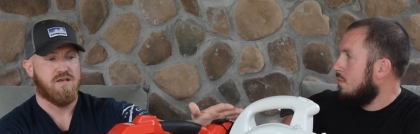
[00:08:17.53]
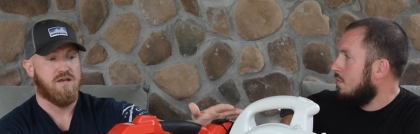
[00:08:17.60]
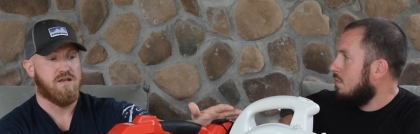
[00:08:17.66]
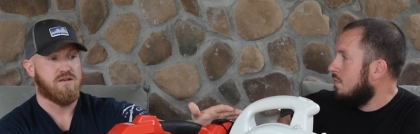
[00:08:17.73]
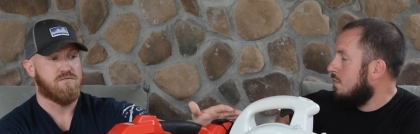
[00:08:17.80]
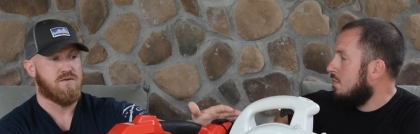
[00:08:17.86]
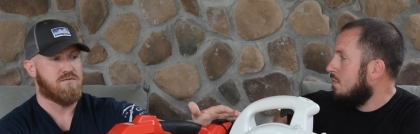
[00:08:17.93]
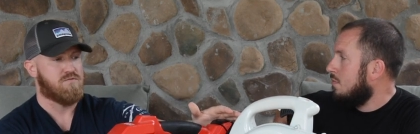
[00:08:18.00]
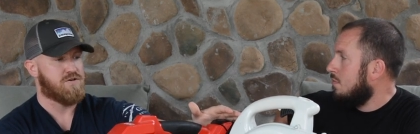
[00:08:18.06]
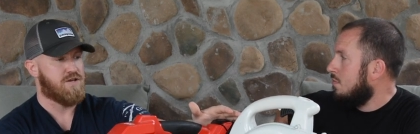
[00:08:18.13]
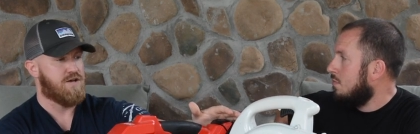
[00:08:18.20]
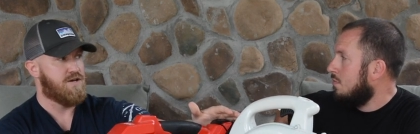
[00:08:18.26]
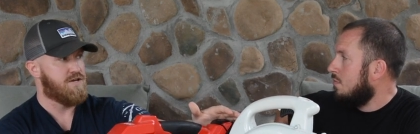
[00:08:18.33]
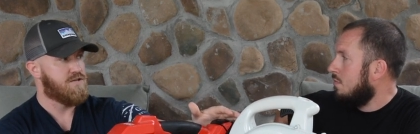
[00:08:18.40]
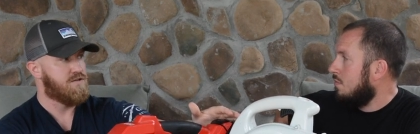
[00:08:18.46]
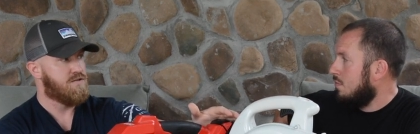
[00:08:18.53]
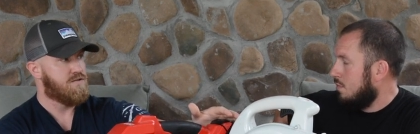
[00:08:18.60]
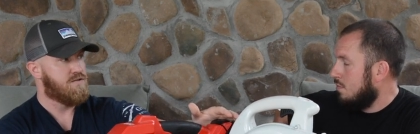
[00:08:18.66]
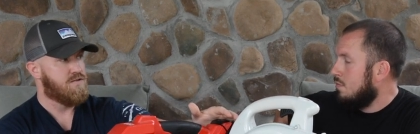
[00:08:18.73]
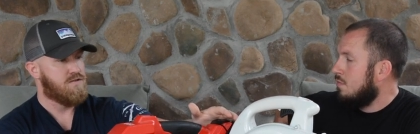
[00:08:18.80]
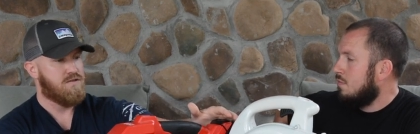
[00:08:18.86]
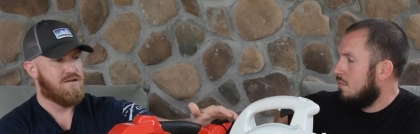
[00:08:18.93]
Speaker 1: the end of every day.
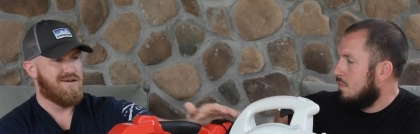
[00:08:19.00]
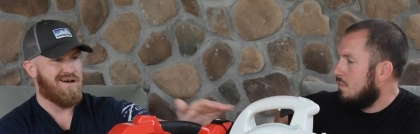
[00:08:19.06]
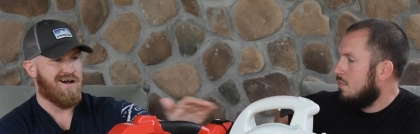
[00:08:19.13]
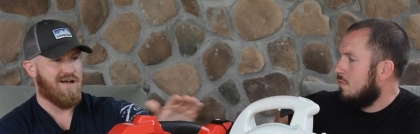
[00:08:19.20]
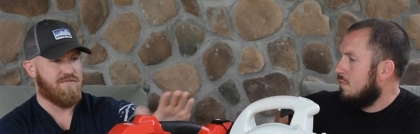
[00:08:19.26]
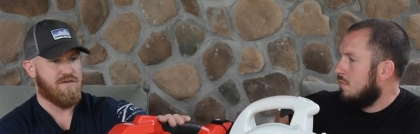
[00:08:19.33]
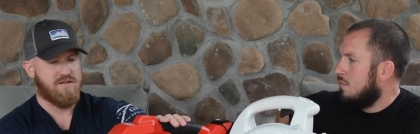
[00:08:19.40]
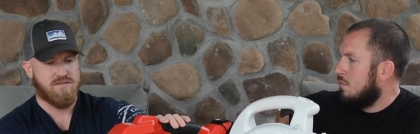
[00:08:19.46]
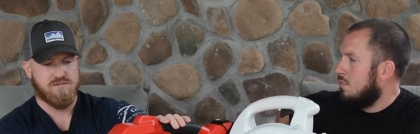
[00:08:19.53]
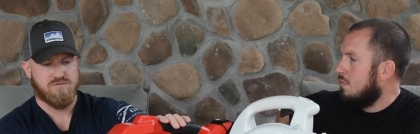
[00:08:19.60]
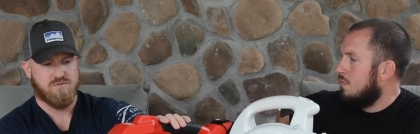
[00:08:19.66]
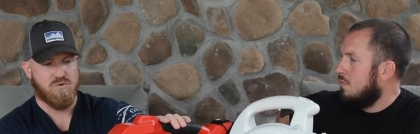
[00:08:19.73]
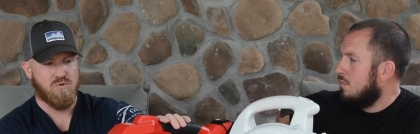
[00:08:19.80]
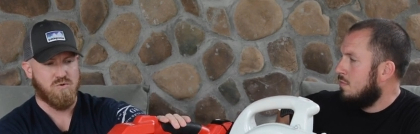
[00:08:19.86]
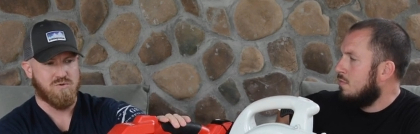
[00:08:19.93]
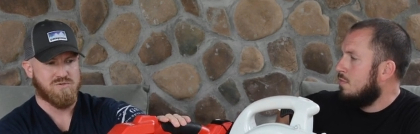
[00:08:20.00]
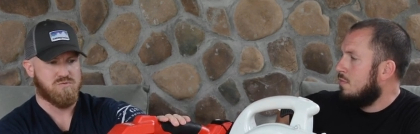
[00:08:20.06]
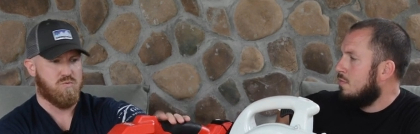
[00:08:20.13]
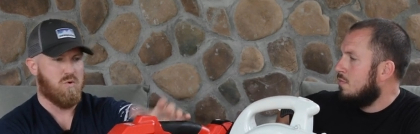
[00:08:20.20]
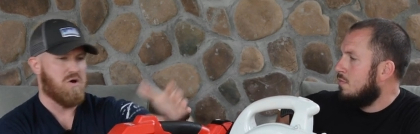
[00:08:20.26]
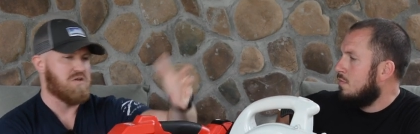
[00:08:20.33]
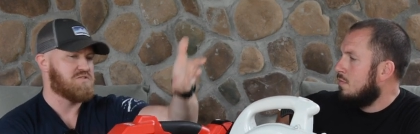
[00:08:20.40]
I think this tool was
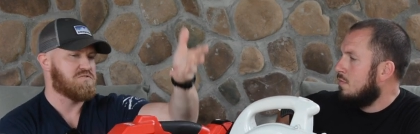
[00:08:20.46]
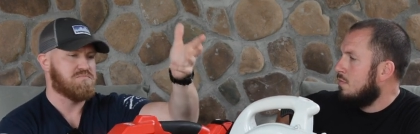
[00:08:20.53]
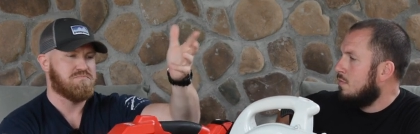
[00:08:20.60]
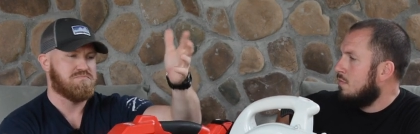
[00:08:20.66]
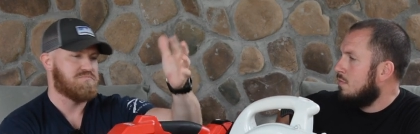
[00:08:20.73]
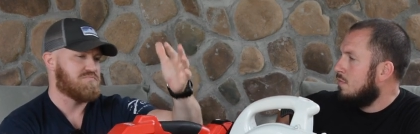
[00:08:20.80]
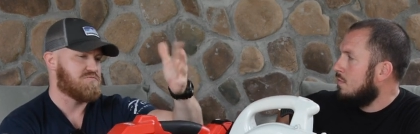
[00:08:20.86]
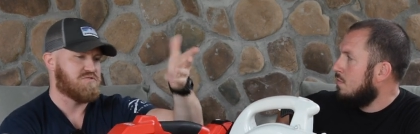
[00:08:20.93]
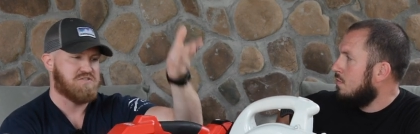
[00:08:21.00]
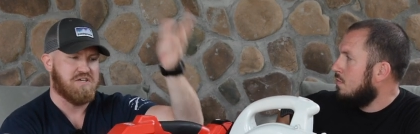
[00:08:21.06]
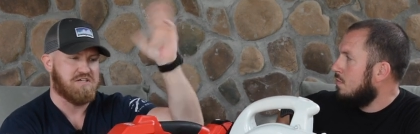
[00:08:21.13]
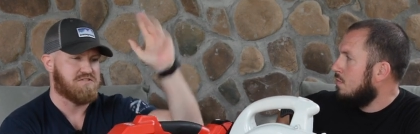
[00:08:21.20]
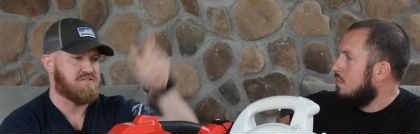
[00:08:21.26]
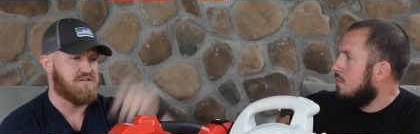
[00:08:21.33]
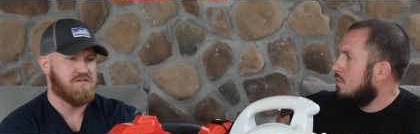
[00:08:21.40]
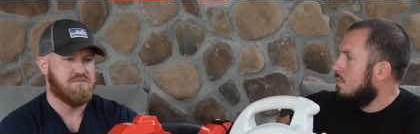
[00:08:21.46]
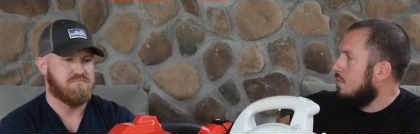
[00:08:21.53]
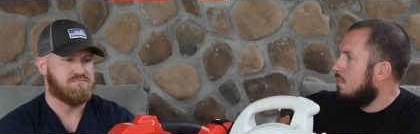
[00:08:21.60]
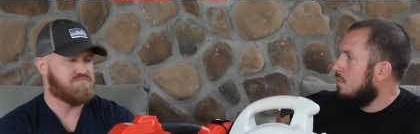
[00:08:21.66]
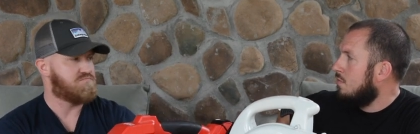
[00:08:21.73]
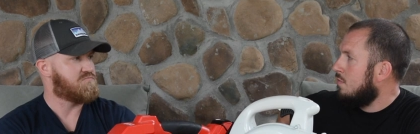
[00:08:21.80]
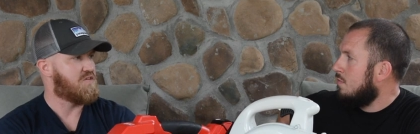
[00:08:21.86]
one sixty,
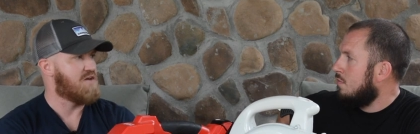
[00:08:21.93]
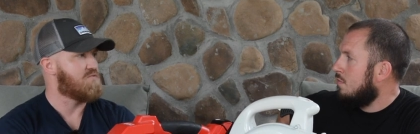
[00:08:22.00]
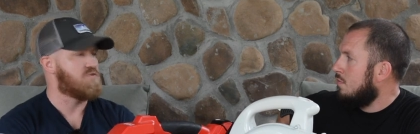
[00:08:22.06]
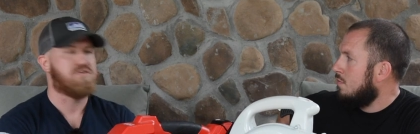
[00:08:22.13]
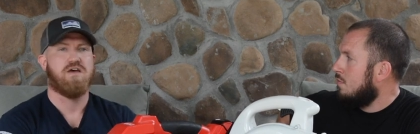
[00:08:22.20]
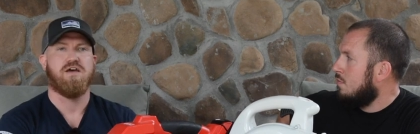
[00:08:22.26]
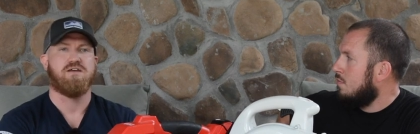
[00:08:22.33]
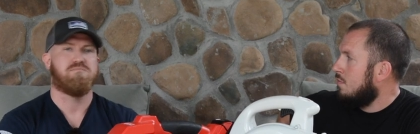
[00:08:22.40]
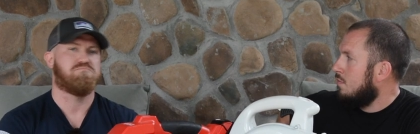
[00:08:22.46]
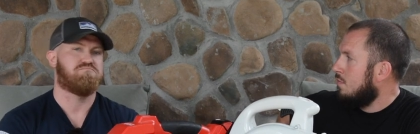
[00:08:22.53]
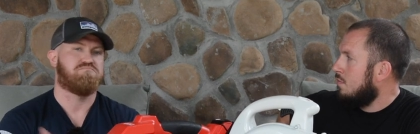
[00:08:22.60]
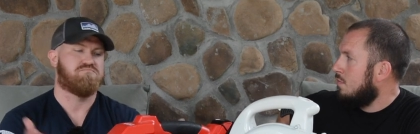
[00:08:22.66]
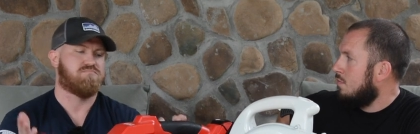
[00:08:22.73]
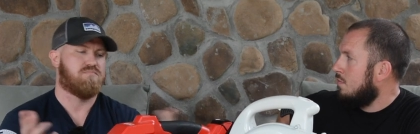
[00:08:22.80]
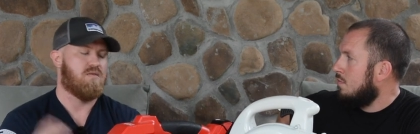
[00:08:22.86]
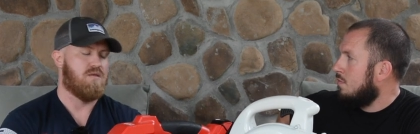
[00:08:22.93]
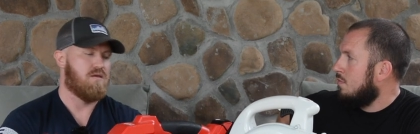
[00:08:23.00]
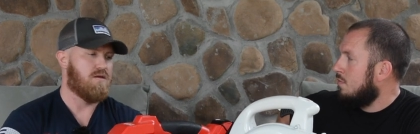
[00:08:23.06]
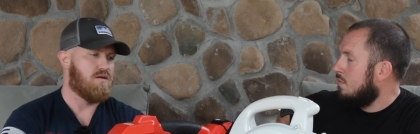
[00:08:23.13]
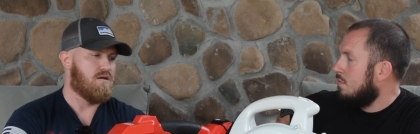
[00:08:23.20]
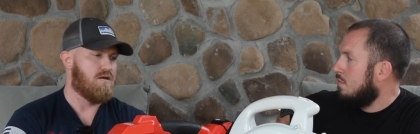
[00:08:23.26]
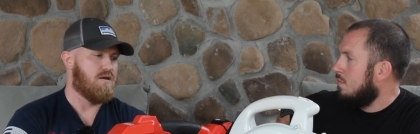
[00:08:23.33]
give or take.
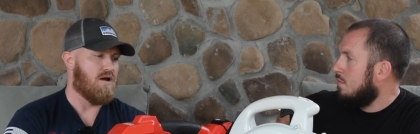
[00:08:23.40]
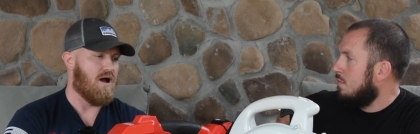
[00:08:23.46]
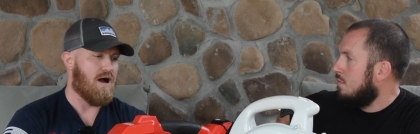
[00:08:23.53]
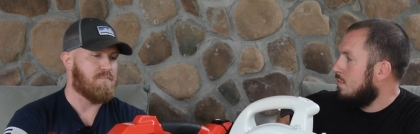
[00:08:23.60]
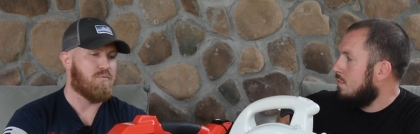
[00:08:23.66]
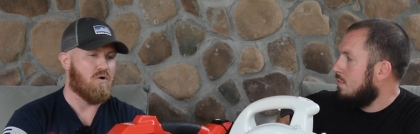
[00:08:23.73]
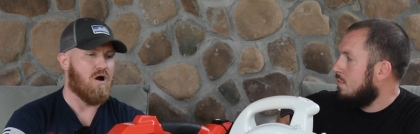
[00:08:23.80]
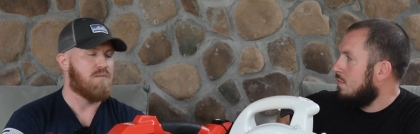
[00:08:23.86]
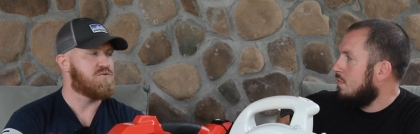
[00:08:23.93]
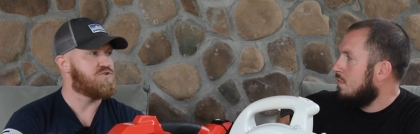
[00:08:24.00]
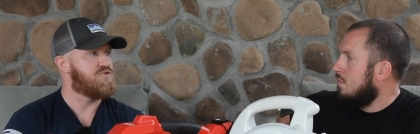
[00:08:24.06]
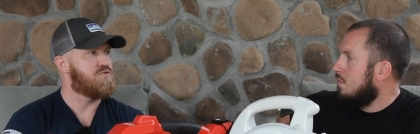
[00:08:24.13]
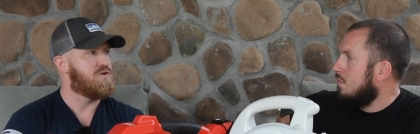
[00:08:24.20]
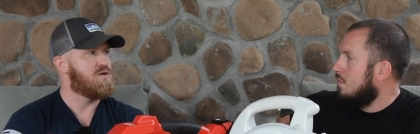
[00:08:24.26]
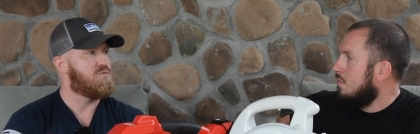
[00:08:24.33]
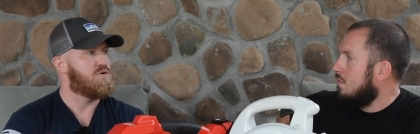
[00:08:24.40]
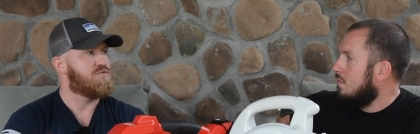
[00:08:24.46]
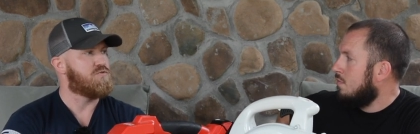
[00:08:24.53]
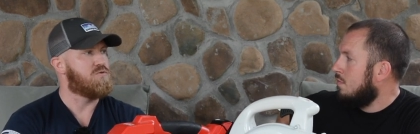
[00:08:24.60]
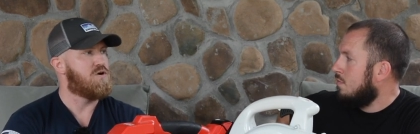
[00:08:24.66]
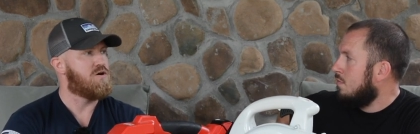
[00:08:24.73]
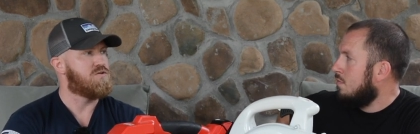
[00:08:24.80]
I promise you he went
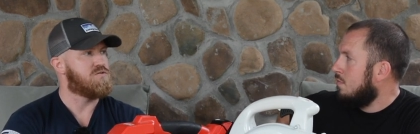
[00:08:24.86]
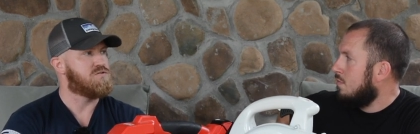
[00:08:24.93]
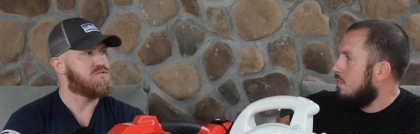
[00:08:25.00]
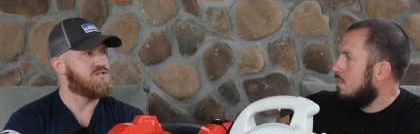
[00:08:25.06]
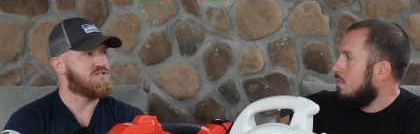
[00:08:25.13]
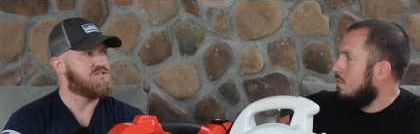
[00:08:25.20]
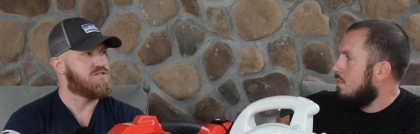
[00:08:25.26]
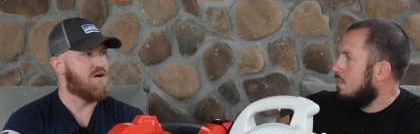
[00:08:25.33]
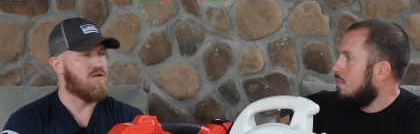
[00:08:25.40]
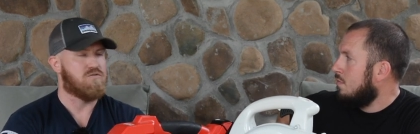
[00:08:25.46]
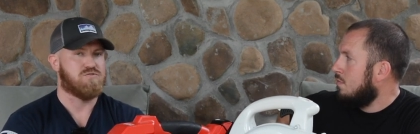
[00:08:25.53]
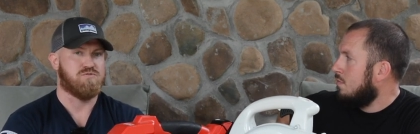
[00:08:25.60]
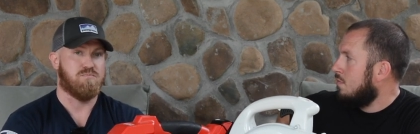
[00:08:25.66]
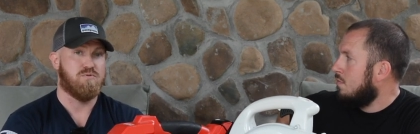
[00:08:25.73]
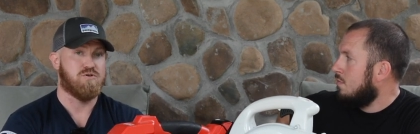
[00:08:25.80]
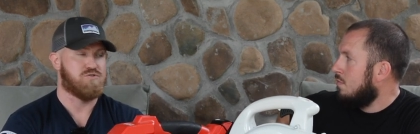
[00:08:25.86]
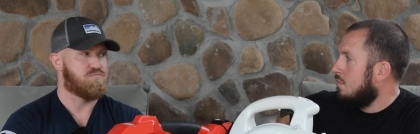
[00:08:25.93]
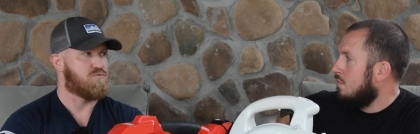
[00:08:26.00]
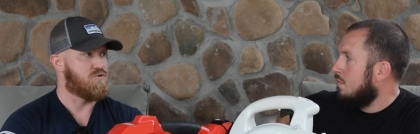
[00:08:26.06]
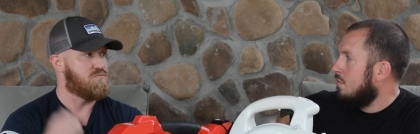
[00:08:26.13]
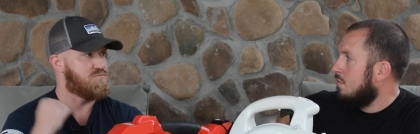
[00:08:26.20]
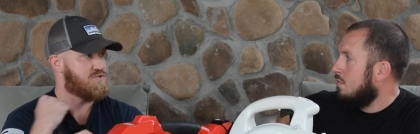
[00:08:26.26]
through one hundred sixty dollars of push
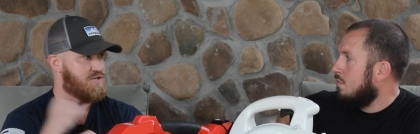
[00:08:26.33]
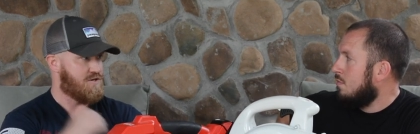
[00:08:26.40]
brooms a